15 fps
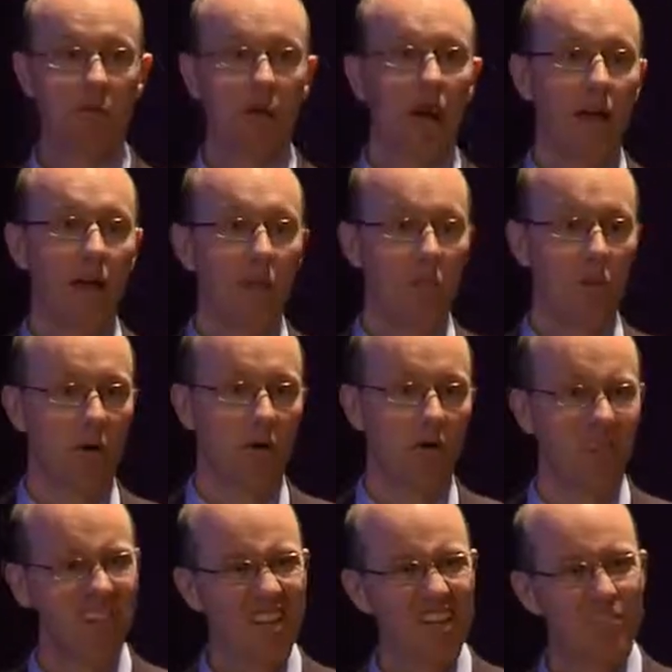right-hand
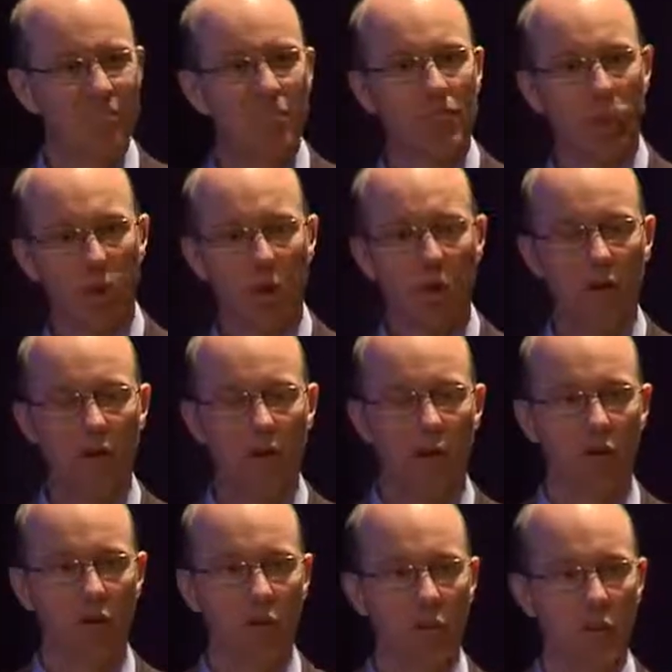box, and that's where I'm going to
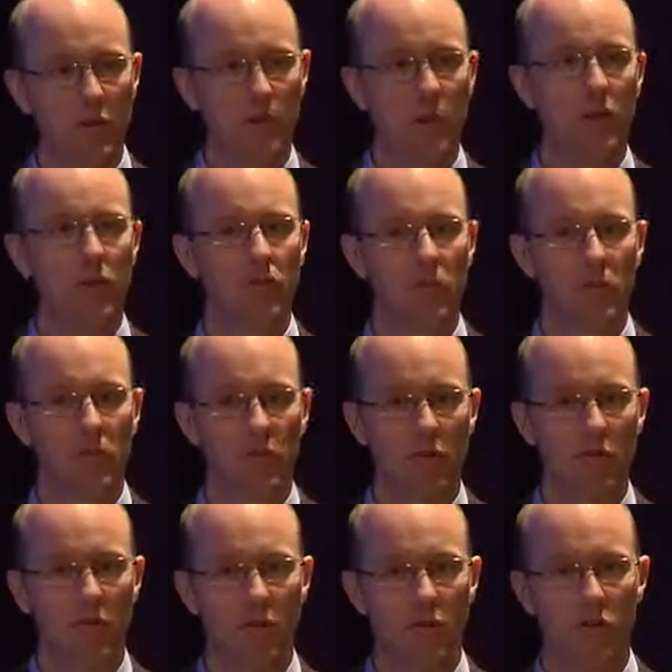focus my attention for this
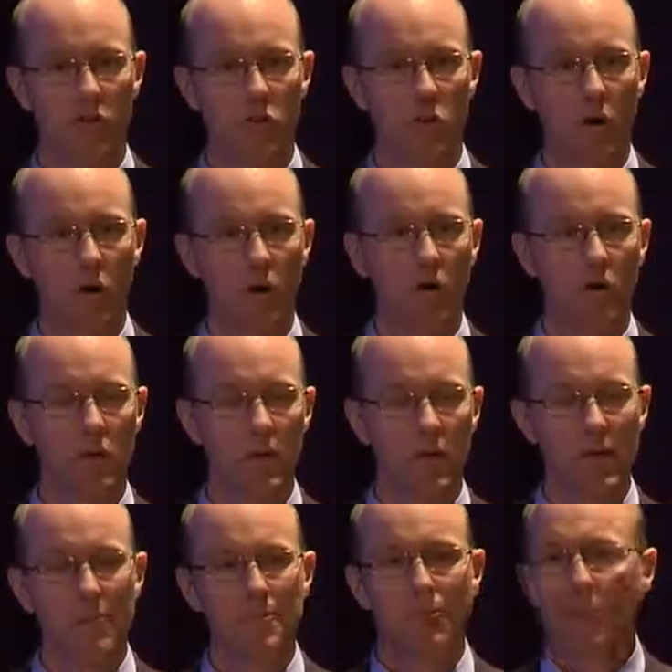session as well.
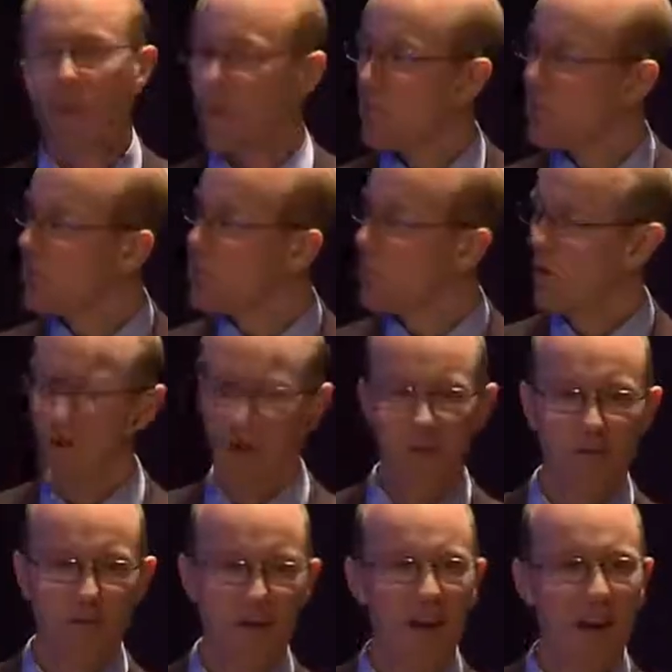Because
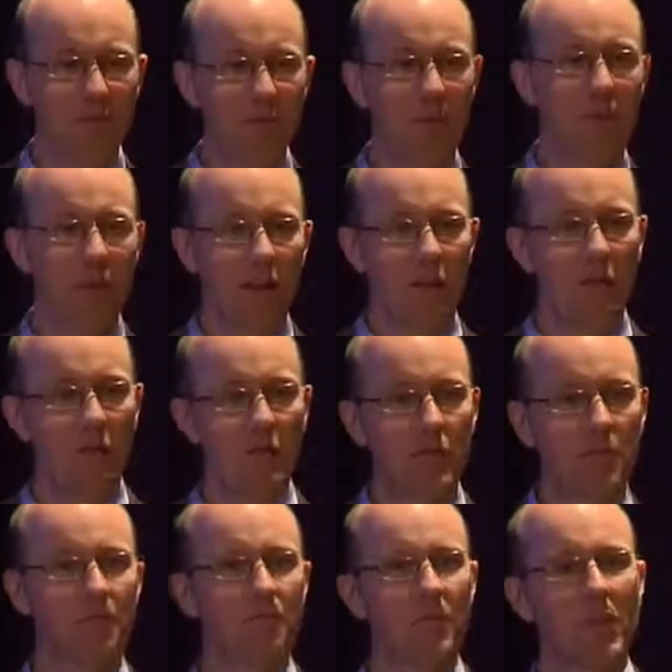what happens on the
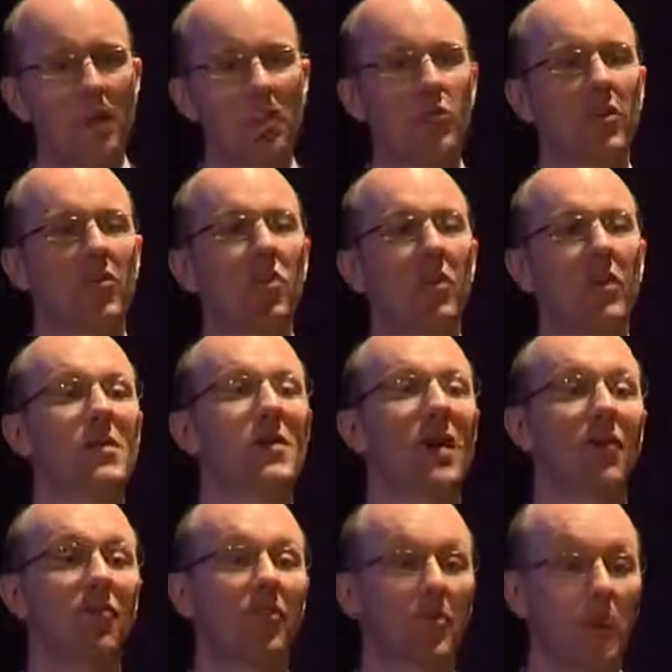left is we're talking
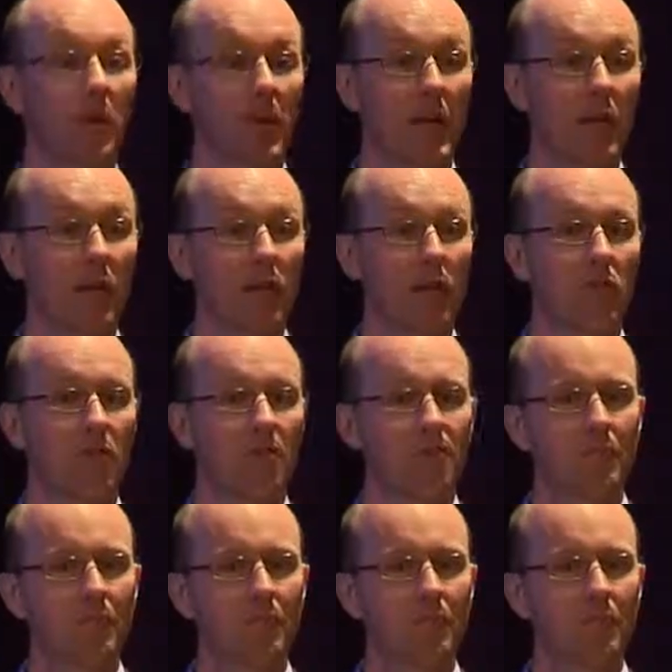about somebody else.